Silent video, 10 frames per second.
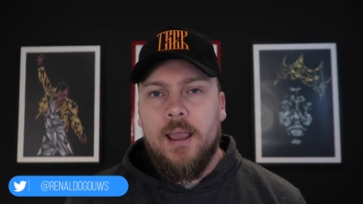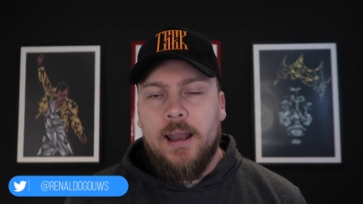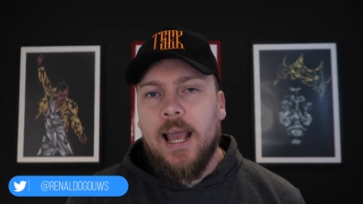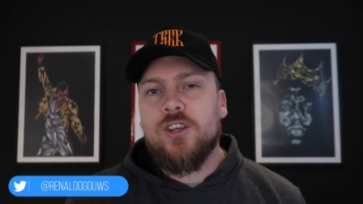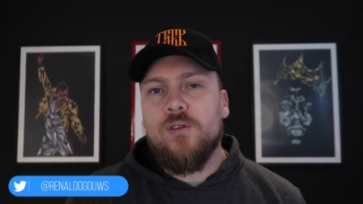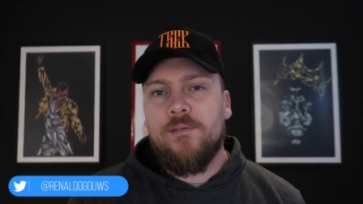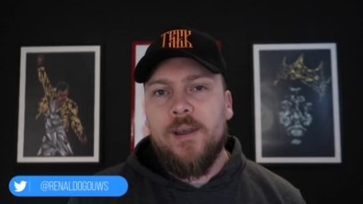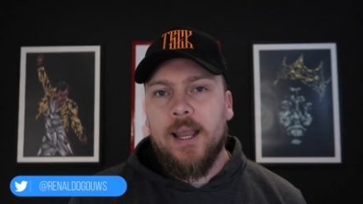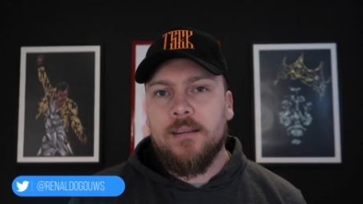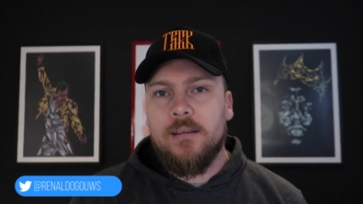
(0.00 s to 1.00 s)
In actual
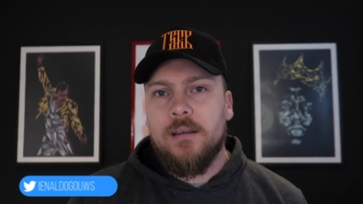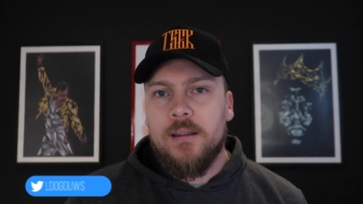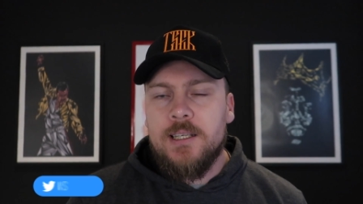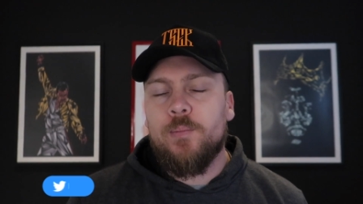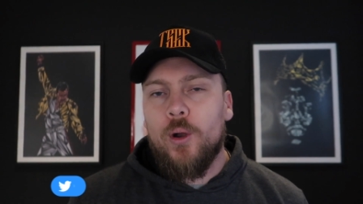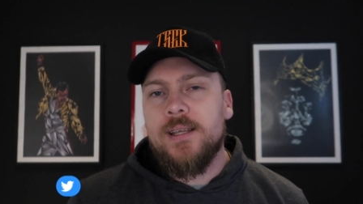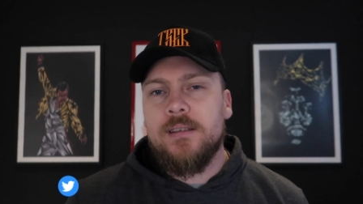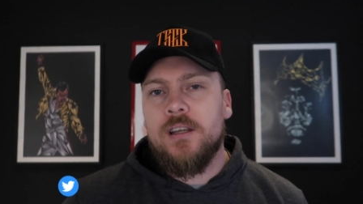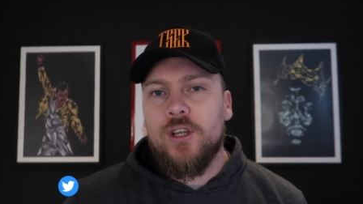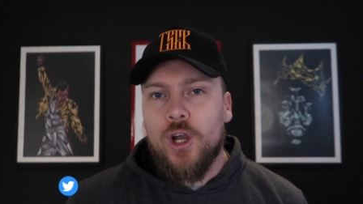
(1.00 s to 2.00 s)
fact, this
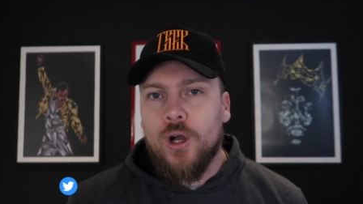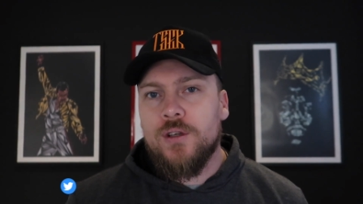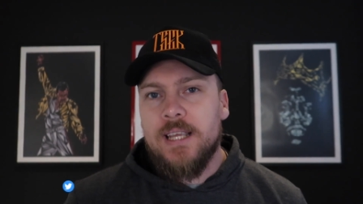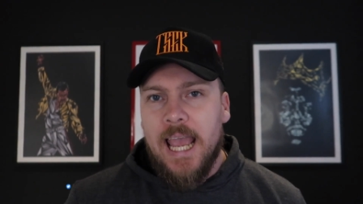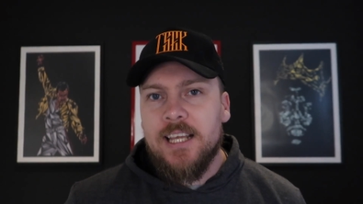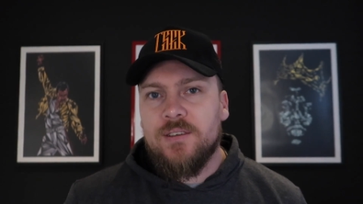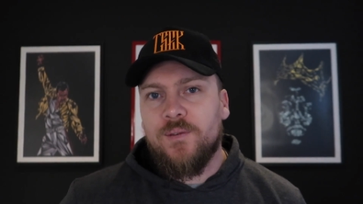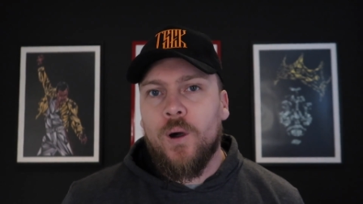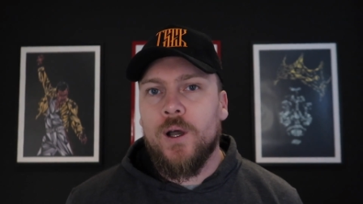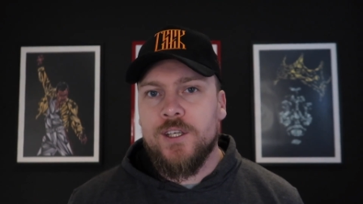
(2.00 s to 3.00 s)
president goes as
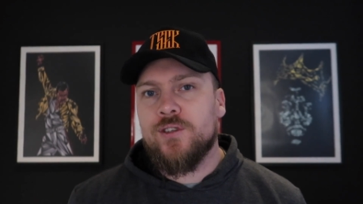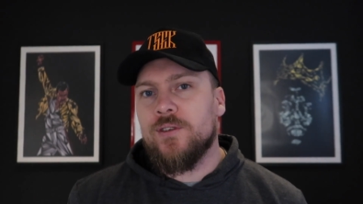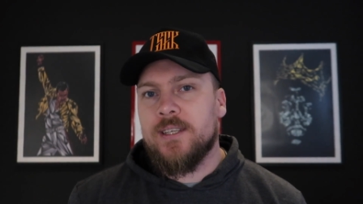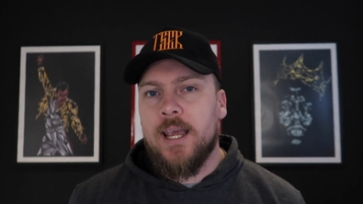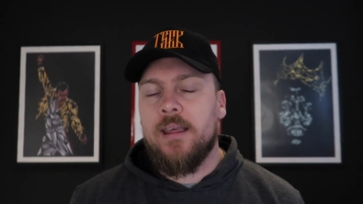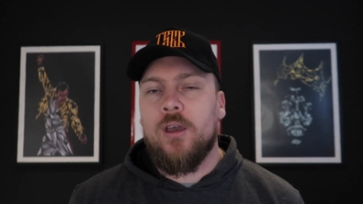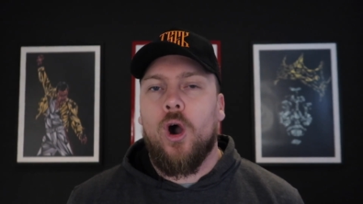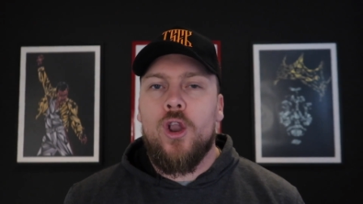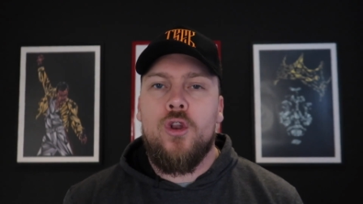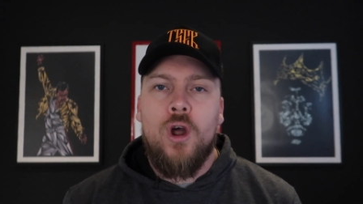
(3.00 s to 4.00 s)
far as to say there
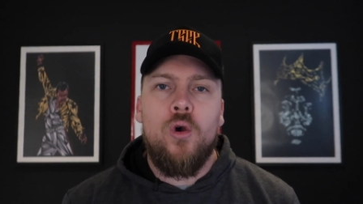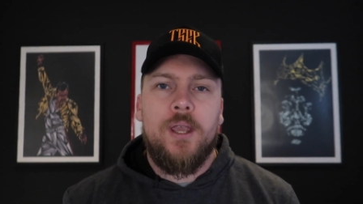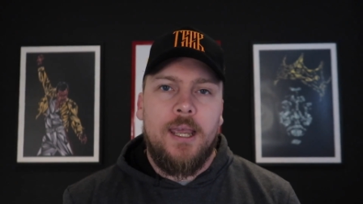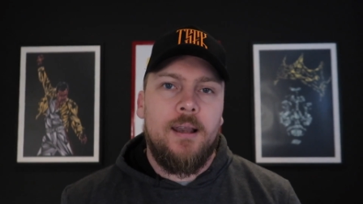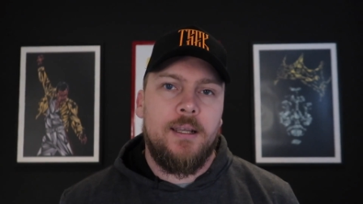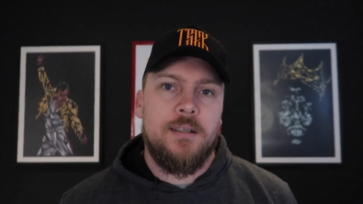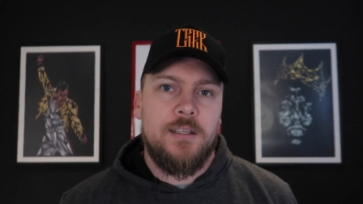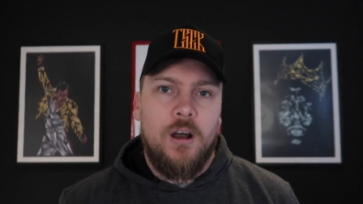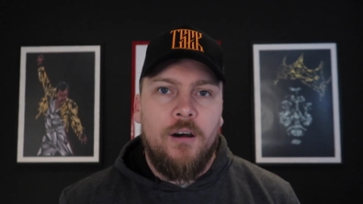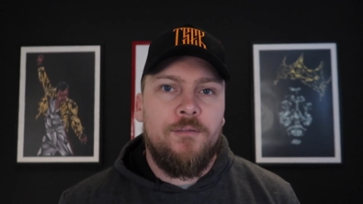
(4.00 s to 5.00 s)
are no
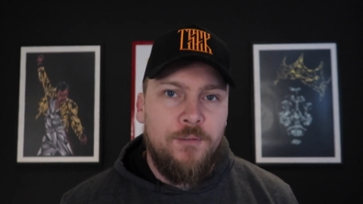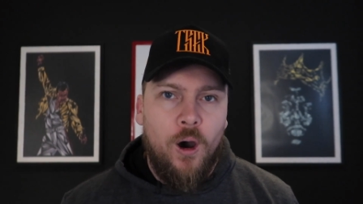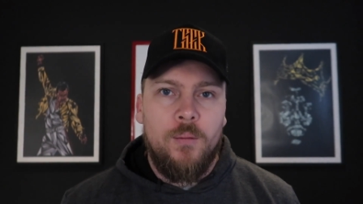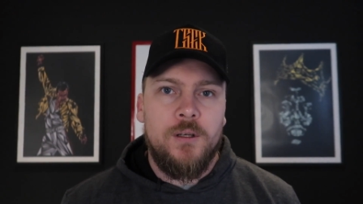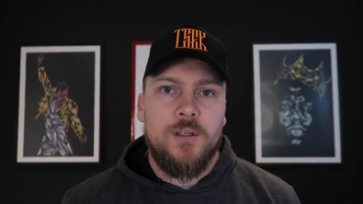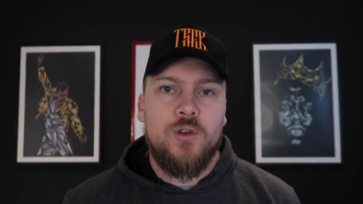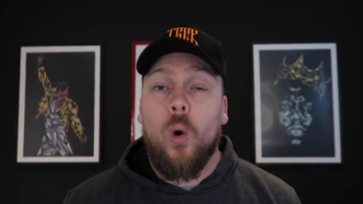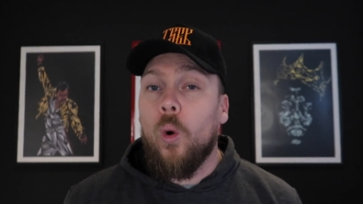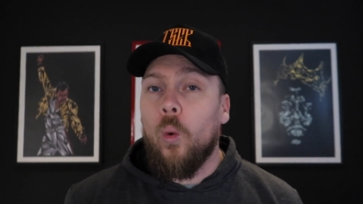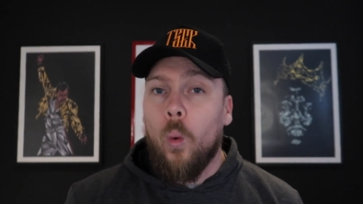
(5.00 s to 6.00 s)
killings of farmers
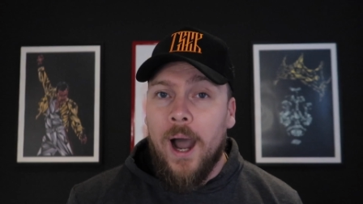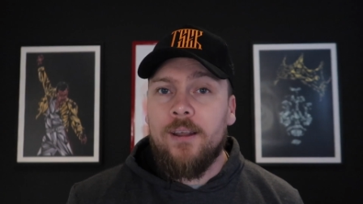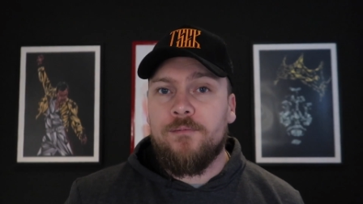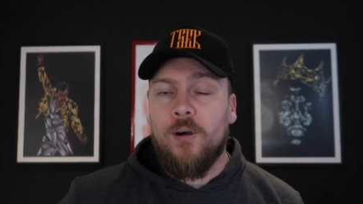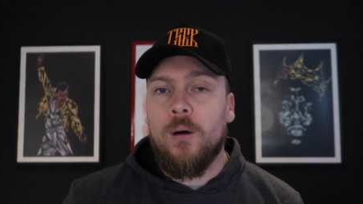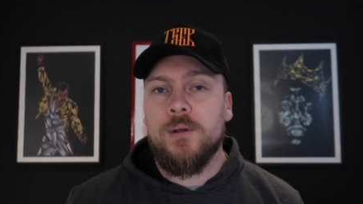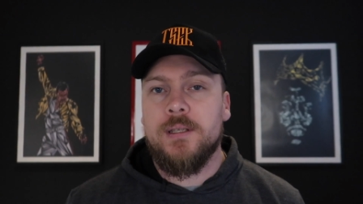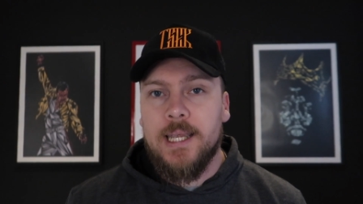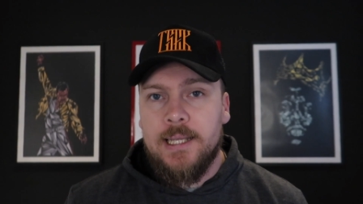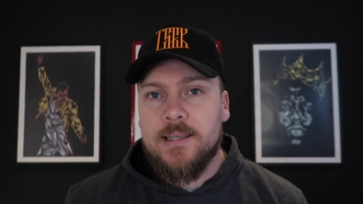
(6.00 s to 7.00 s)
or white
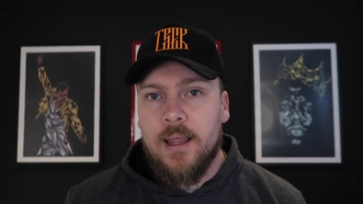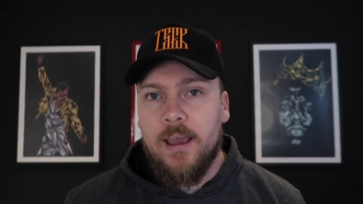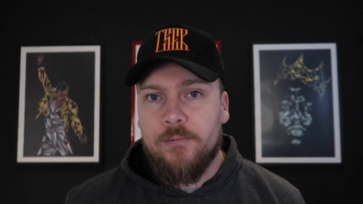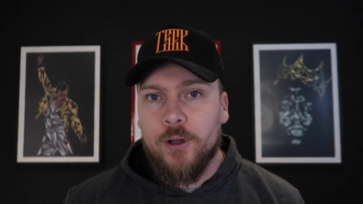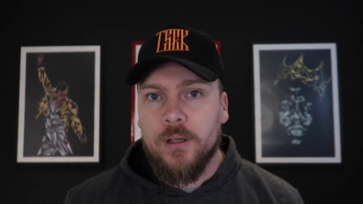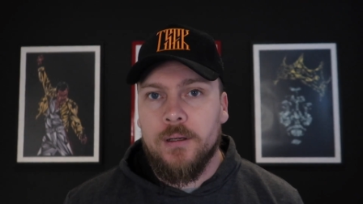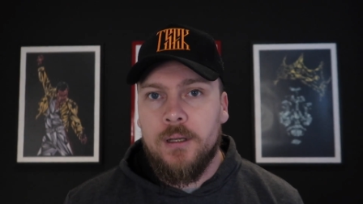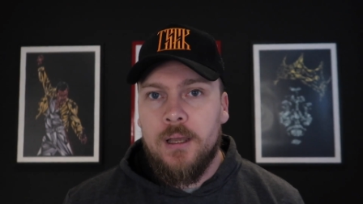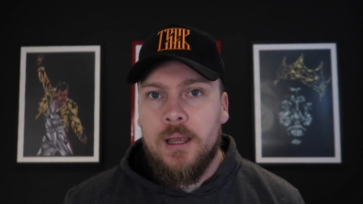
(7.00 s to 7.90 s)
farmers in South Africa.